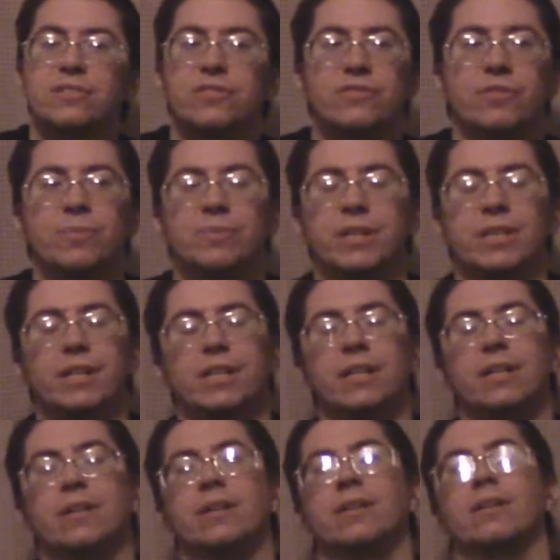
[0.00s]
scripting
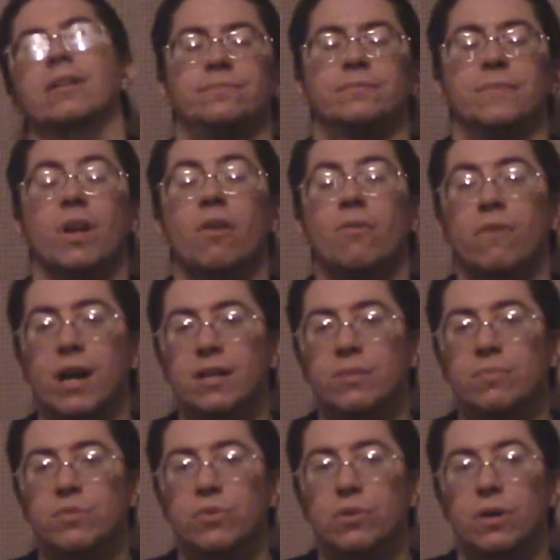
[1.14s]
here.
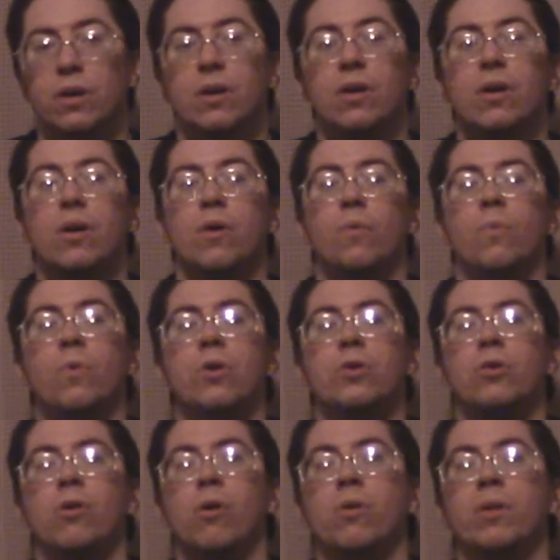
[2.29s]
Random thought.
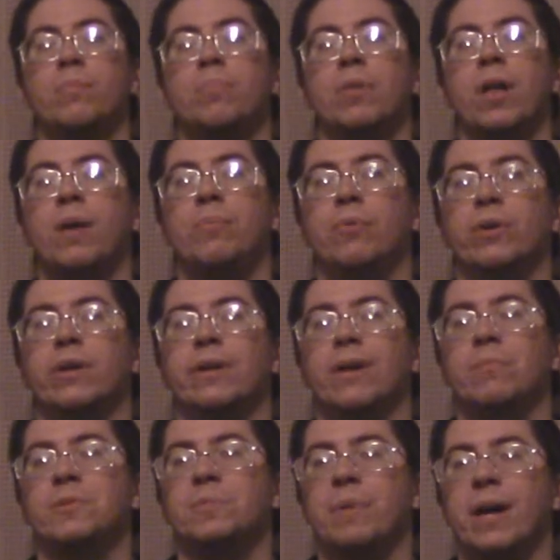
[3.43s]
One early plot point
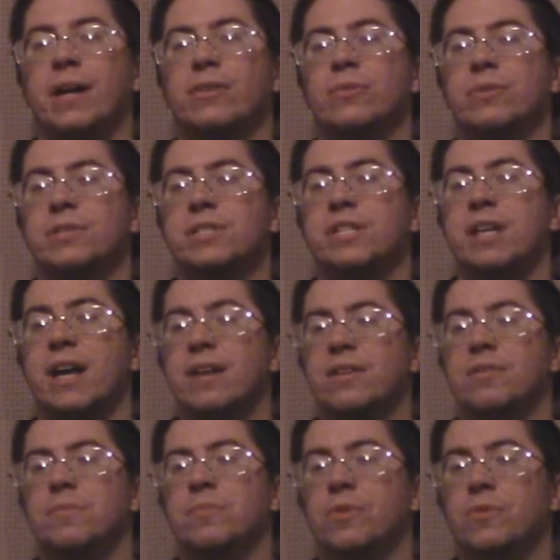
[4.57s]
comes back towards the end
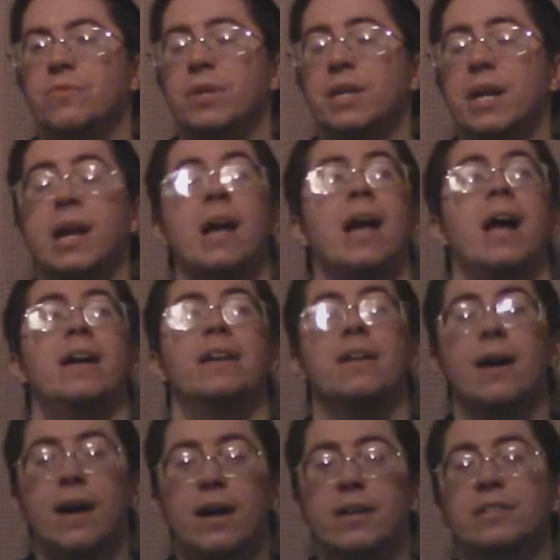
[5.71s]
of the movie, and it
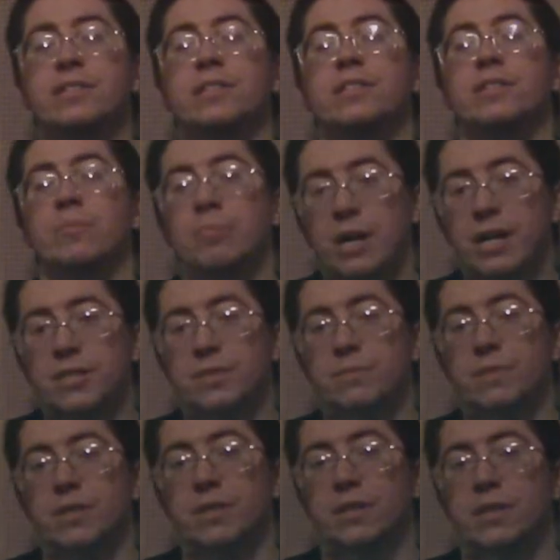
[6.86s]
honestly surprised
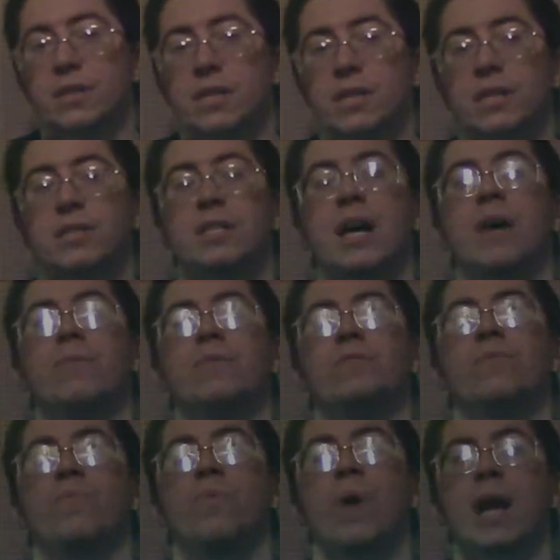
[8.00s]
me because I
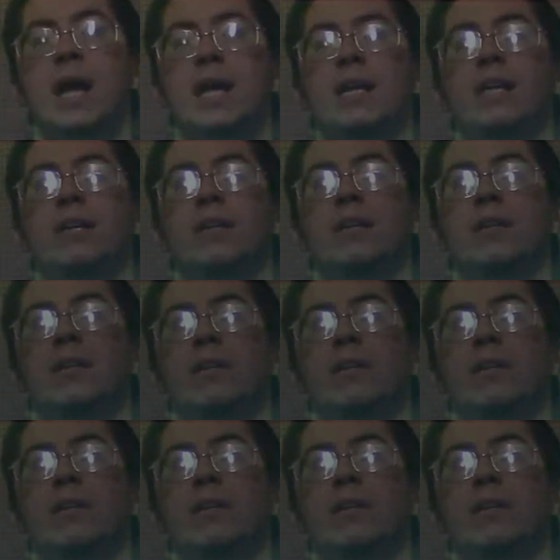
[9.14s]
was waiting